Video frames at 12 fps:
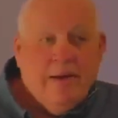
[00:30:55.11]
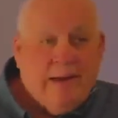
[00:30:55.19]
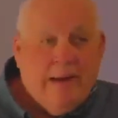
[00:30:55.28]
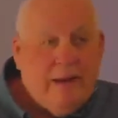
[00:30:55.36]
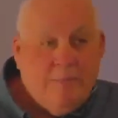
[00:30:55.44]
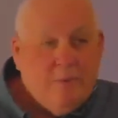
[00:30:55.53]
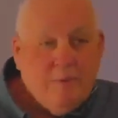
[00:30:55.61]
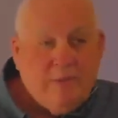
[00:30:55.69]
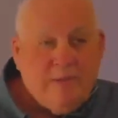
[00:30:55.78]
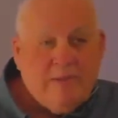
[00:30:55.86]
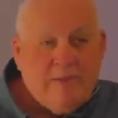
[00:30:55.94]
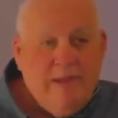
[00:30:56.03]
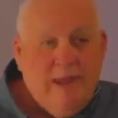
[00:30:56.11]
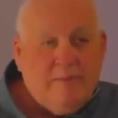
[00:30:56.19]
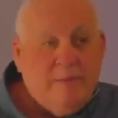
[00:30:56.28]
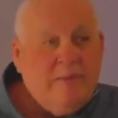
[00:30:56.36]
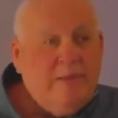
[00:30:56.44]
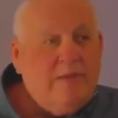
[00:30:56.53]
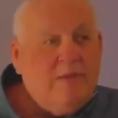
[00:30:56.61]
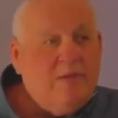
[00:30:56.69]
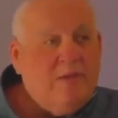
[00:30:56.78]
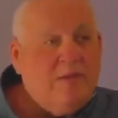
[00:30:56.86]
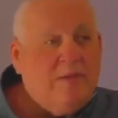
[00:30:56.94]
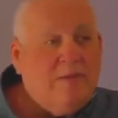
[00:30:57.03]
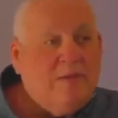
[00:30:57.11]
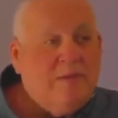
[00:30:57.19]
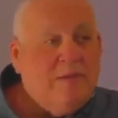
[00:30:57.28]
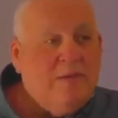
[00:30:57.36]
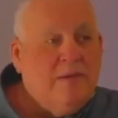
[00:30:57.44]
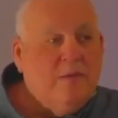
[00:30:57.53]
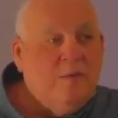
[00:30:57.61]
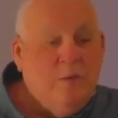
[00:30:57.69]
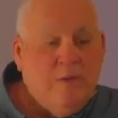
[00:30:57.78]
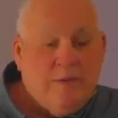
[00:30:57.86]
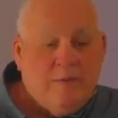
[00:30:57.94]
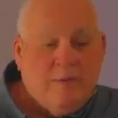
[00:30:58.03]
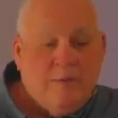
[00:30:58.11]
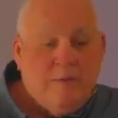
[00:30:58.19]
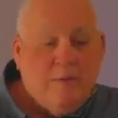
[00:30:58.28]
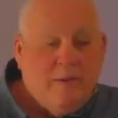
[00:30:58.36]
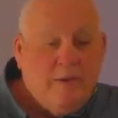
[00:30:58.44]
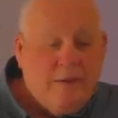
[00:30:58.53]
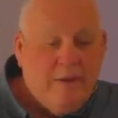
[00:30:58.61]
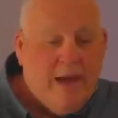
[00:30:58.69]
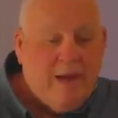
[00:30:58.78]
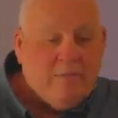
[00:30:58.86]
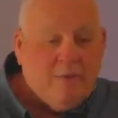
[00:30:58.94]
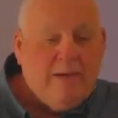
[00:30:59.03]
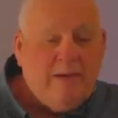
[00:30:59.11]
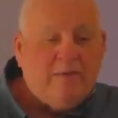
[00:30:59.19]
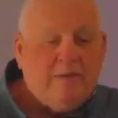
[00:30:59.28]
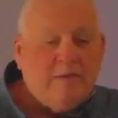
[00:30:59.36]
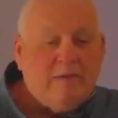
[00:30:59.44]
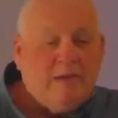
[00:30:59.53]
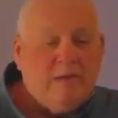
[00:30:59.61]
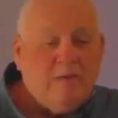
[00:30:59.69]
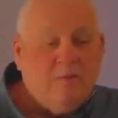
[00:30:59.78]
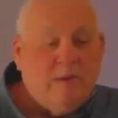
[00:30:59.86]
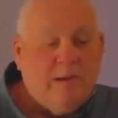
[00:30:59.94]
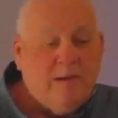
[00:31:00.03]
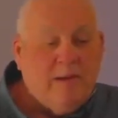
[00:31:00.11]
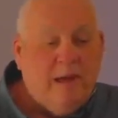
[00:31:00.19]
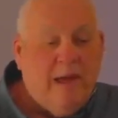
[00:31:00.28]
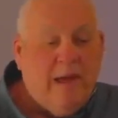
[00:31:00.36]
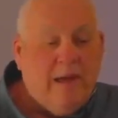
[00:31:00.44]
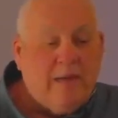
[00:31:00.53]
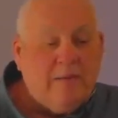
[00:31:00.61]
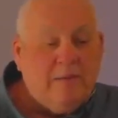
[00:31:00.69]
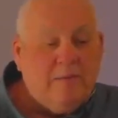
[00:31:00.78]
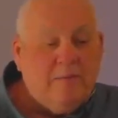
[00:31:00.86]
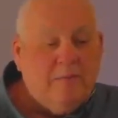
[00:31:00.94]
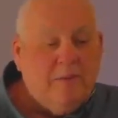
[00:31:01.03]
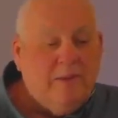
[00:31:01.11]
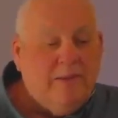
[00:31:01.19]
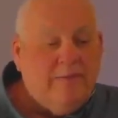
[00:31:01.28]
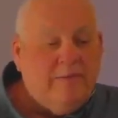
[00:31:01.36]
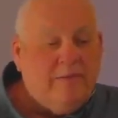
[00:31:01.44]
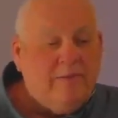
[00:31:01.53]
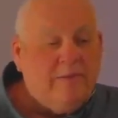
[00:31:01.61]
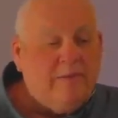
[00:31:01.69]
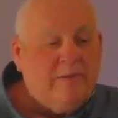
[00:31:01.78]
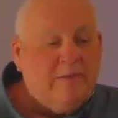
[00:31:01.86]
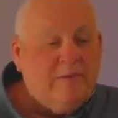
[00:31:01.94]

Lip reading: God puts us in that position with non-believers as well as believers.